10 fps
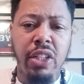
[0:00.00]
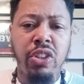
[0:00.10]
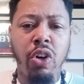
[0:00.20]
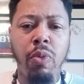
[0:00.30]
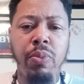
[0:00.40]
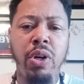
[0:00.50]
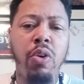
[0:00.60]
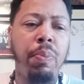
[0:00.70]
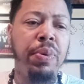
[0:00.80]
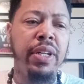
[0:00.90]

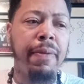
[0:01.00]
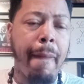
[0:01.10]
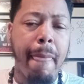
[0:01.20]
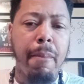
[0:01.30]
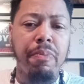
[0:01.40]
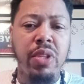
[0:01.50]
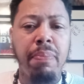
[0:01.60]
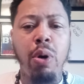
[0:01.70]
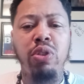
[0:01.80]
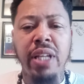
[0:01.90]
Don't put
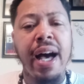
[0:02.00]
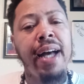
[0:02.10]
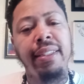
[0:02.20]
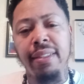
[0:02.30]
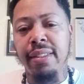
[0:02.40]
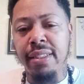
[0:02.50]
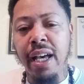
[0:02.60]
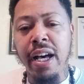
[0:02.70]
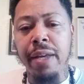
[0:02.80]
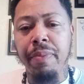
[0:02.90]
the Most High to the
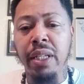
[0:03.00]
side.